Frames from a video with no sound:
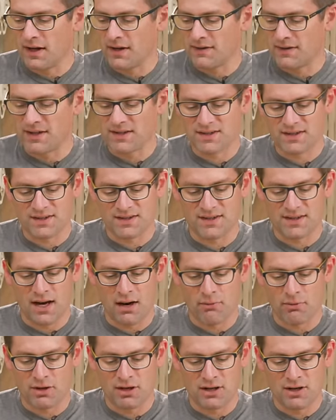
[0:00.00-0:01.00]
like this. This is
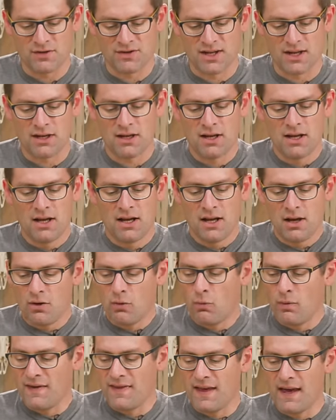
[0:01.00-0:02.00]
how we're going to use it.
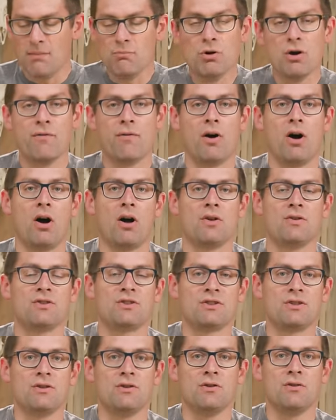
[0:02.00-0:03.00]
We then move on
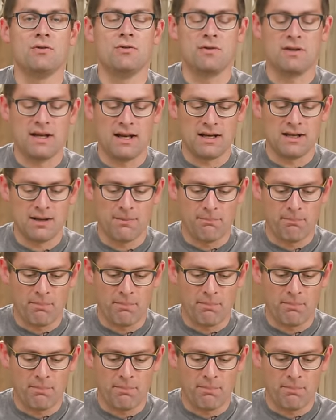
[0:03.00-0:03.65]
to getting the